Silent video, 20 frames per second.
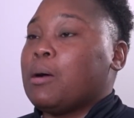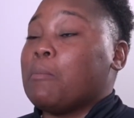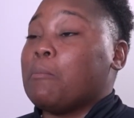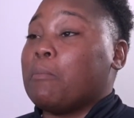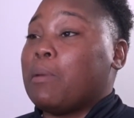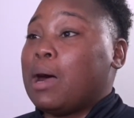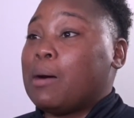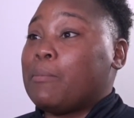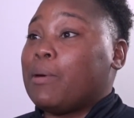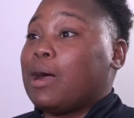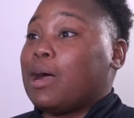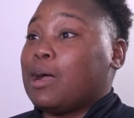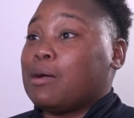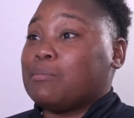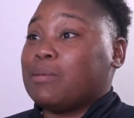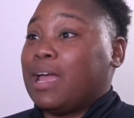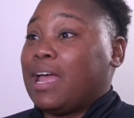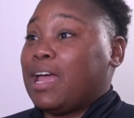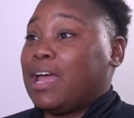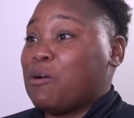My
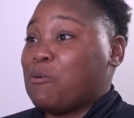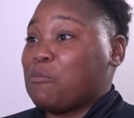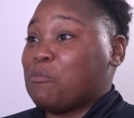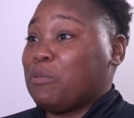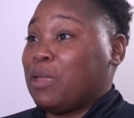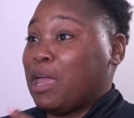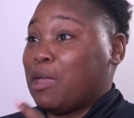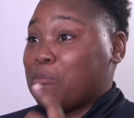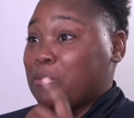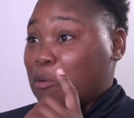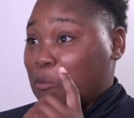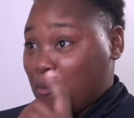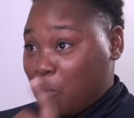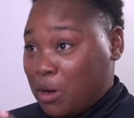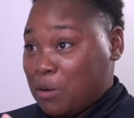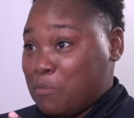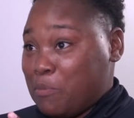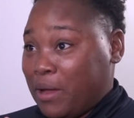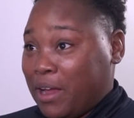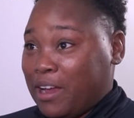mom gave me
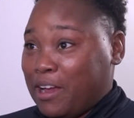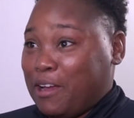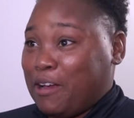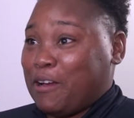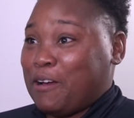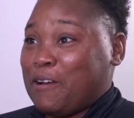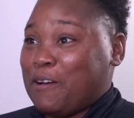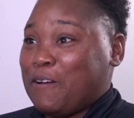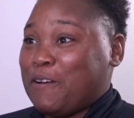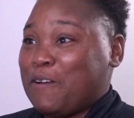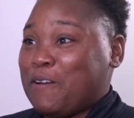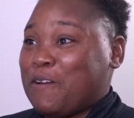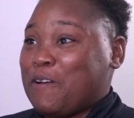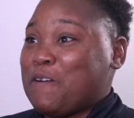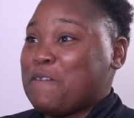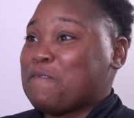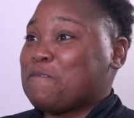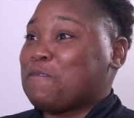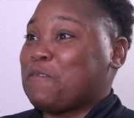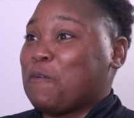1 pair
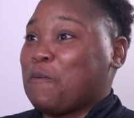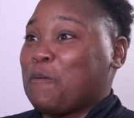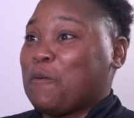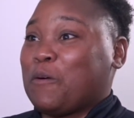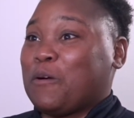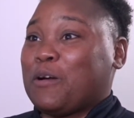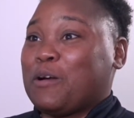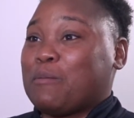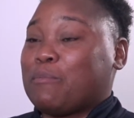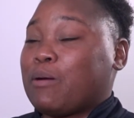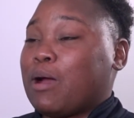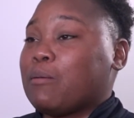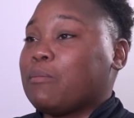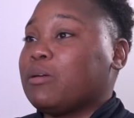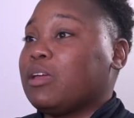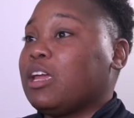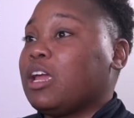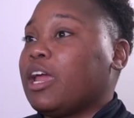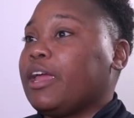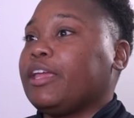for
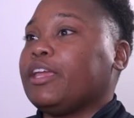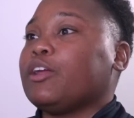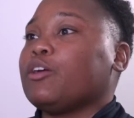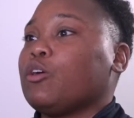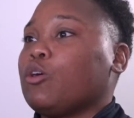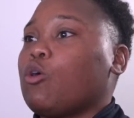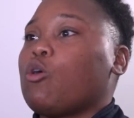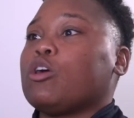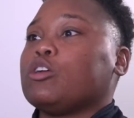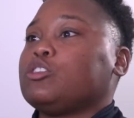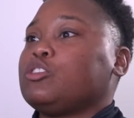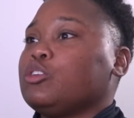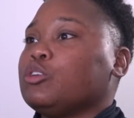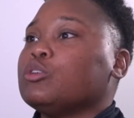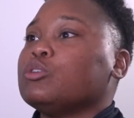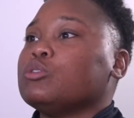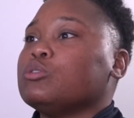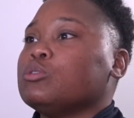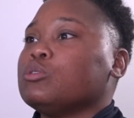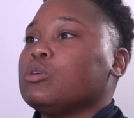probably a year or
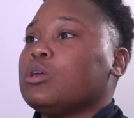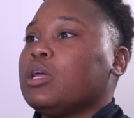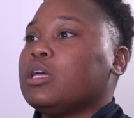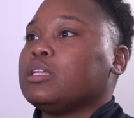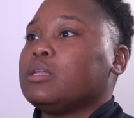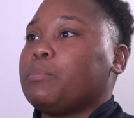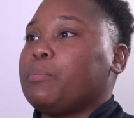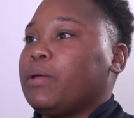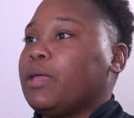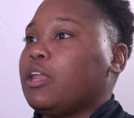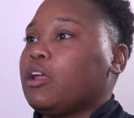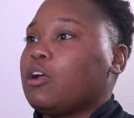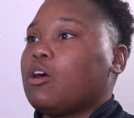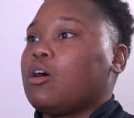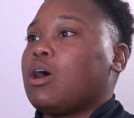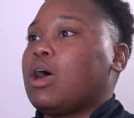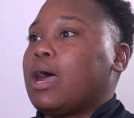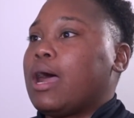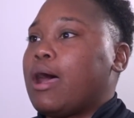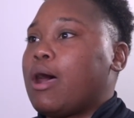2, depending
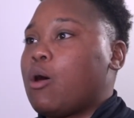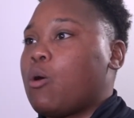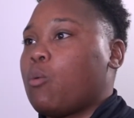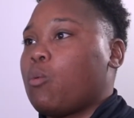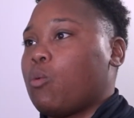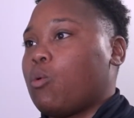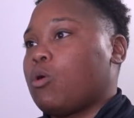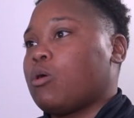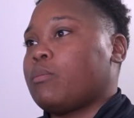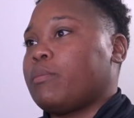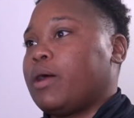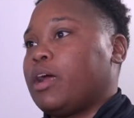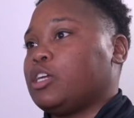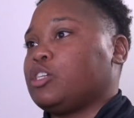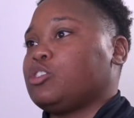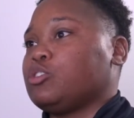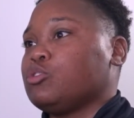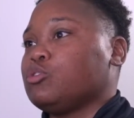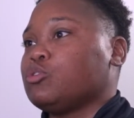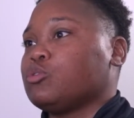on how warm my
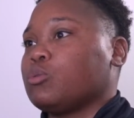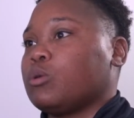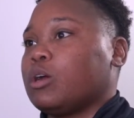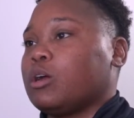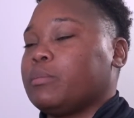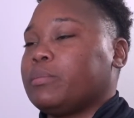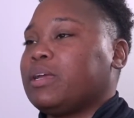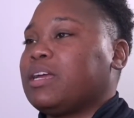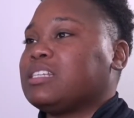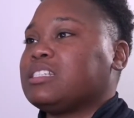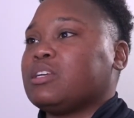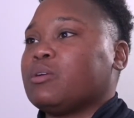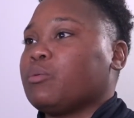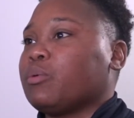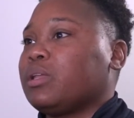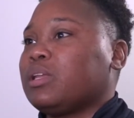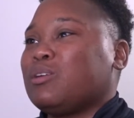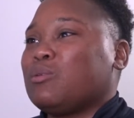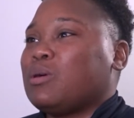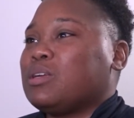shoes were, because it
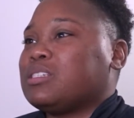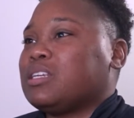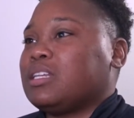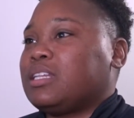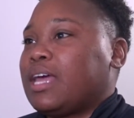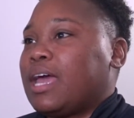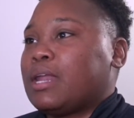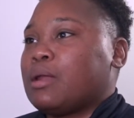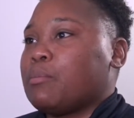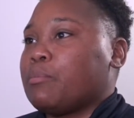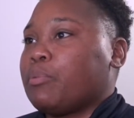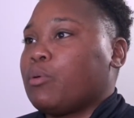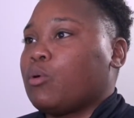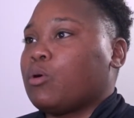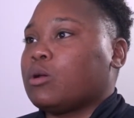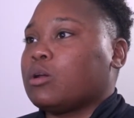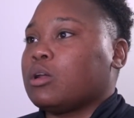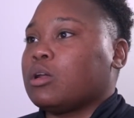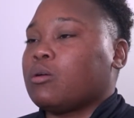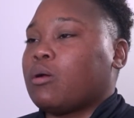really wasn't that
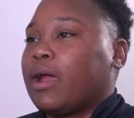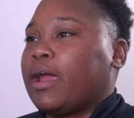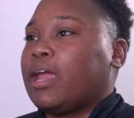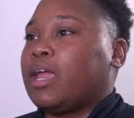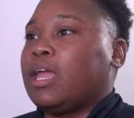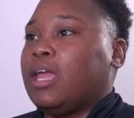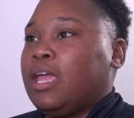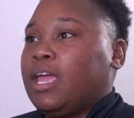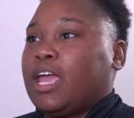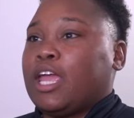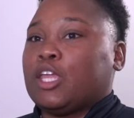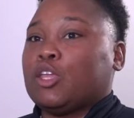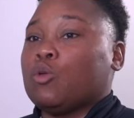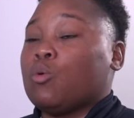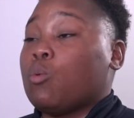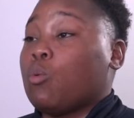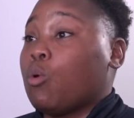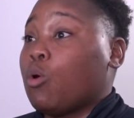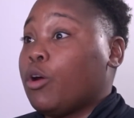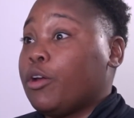important, right? And you
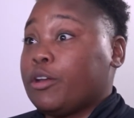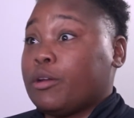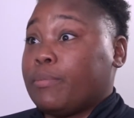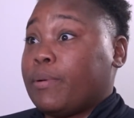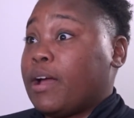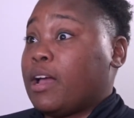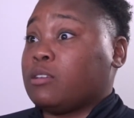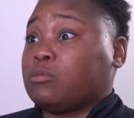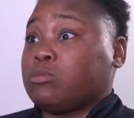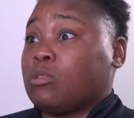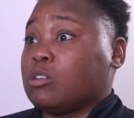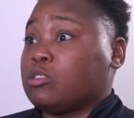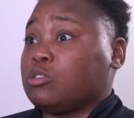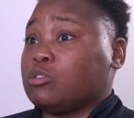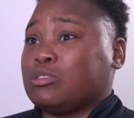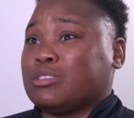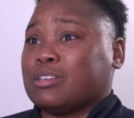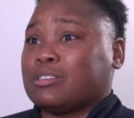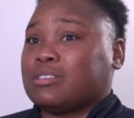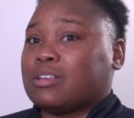wore your basketball
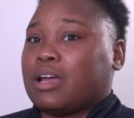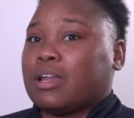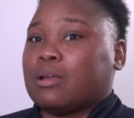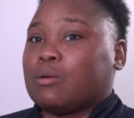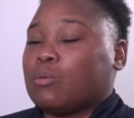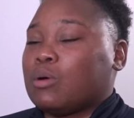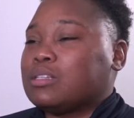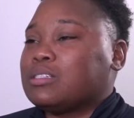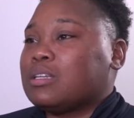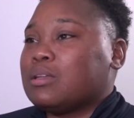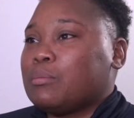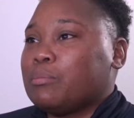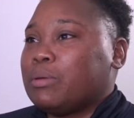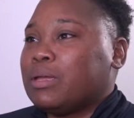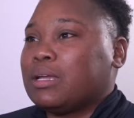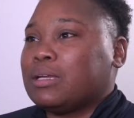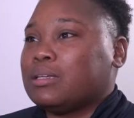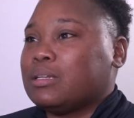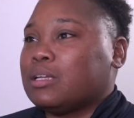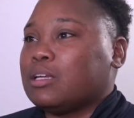shoes outside. It wasn't a
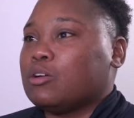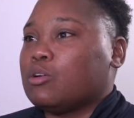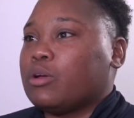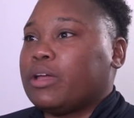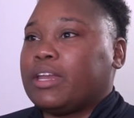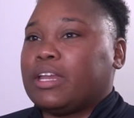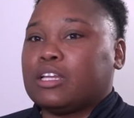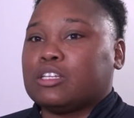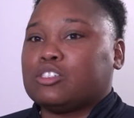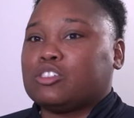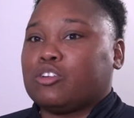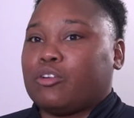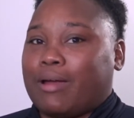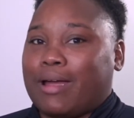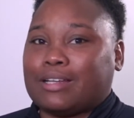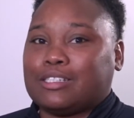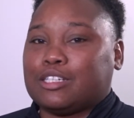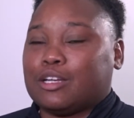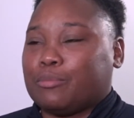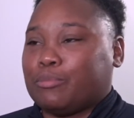big deal. It didn't
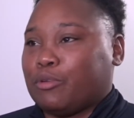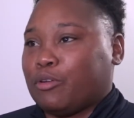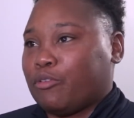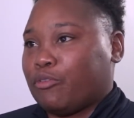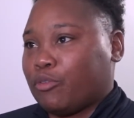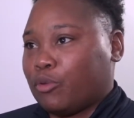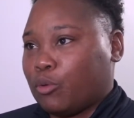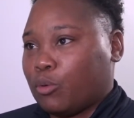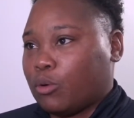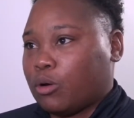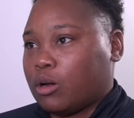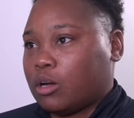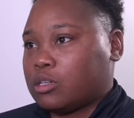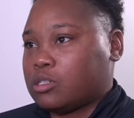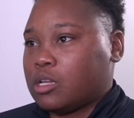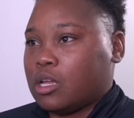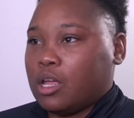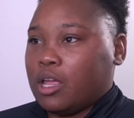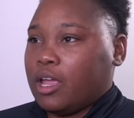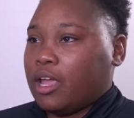scratch up your floors.